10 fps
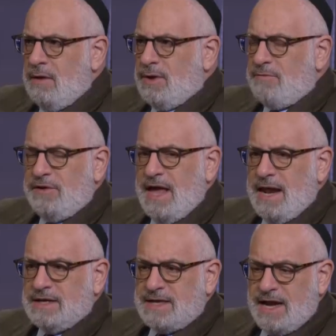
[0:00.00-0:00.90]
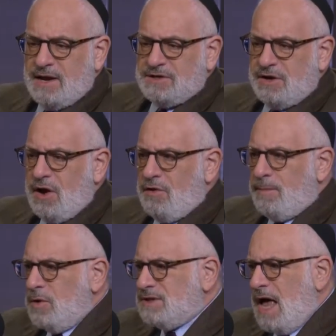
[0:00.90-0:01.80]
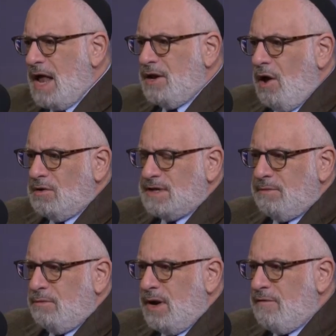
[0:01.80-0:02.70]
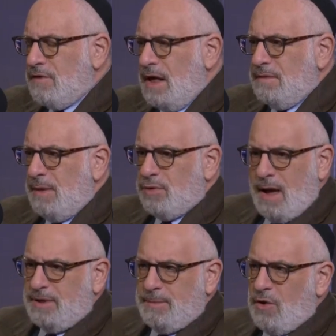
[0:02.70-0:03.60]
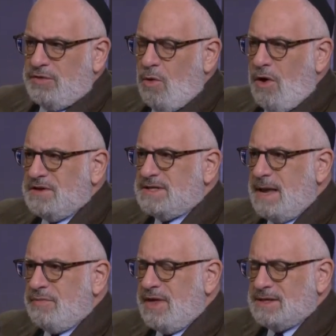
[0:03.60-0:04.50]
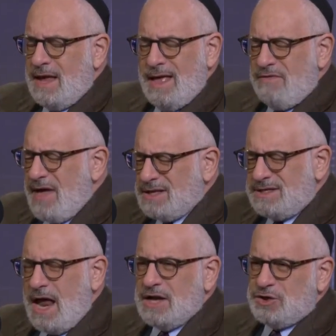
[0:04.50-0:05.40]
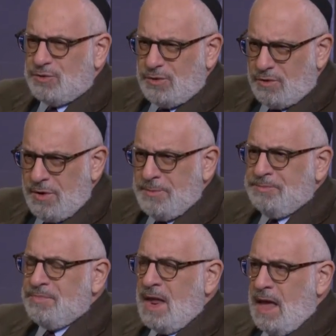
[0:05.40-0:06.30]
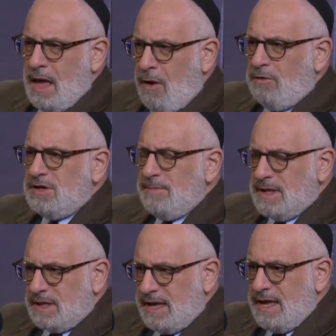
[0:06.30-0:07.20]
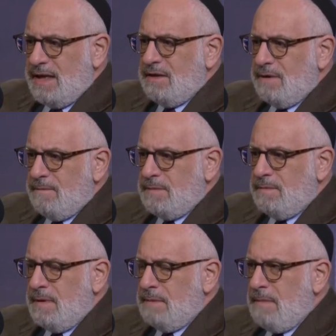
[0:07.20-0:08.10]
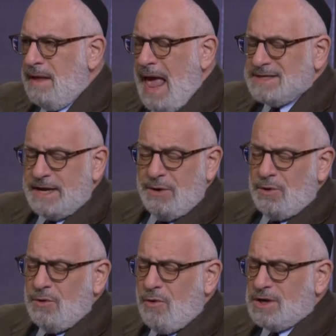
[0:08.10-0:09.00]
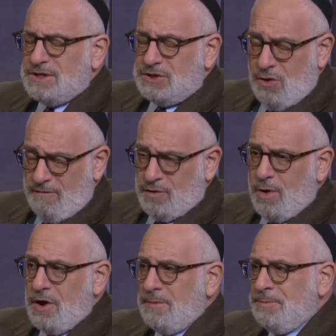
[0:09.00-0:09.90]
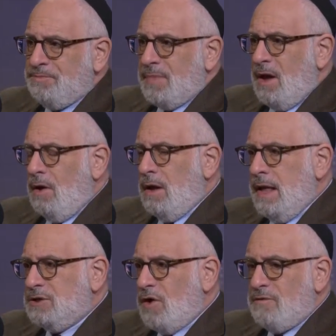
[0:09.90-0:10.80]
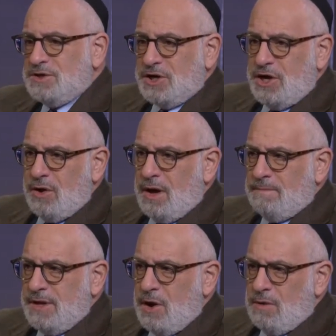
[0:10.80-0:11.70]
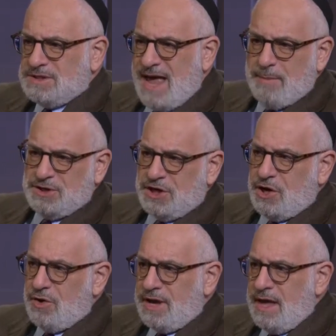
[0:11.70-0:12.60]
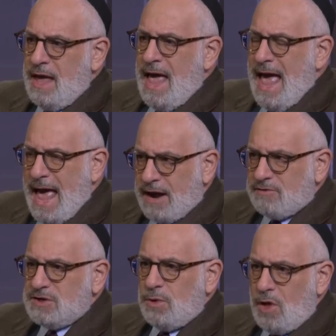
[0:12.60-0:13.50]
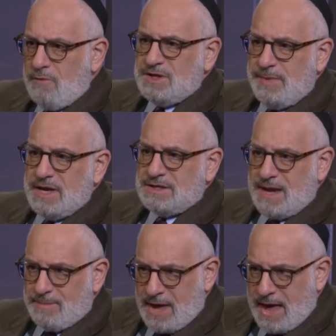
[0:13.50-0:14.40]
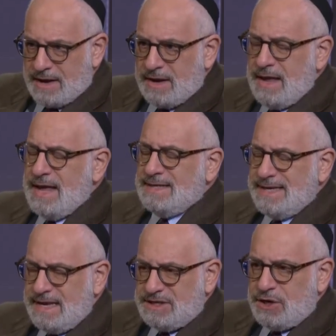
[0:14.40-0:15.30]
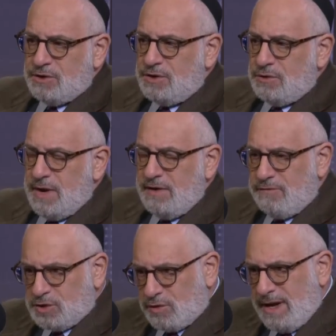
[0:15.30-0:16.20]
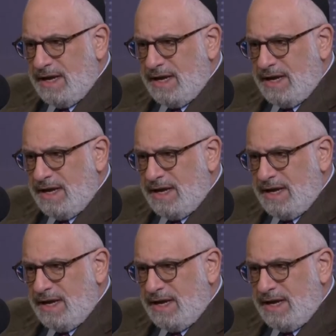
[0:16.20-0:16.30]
Whatever the NSA doesn't know, the Mossad knows, and they probably both know all the same things. That's not true. Ultimately, and ask anyone who works in software, cybersecurity, hackers will always be a step ahead. It's easier to infiltrate,